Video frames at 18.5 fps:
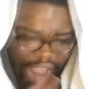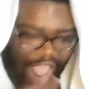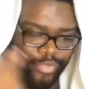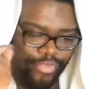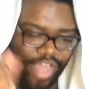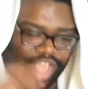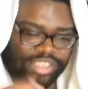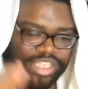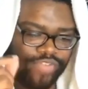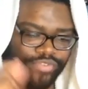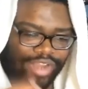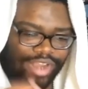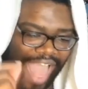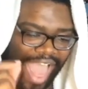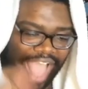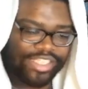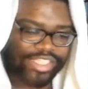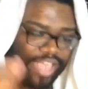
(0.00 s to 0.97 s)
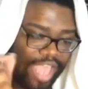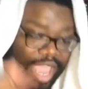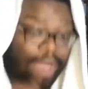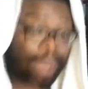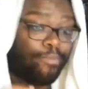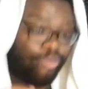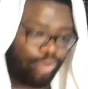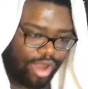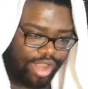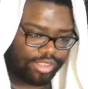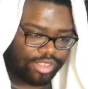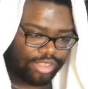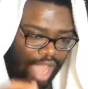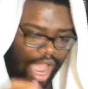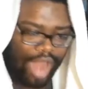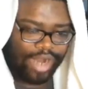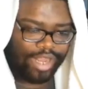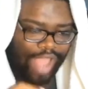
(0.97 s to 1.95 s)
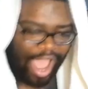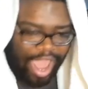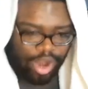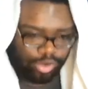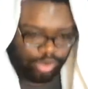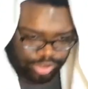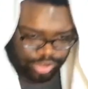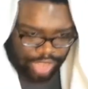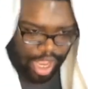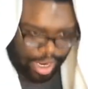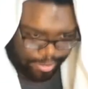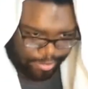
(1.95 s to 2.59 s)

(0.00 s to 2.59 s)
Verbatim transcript: And this left a lasting imprint on Kaido's son.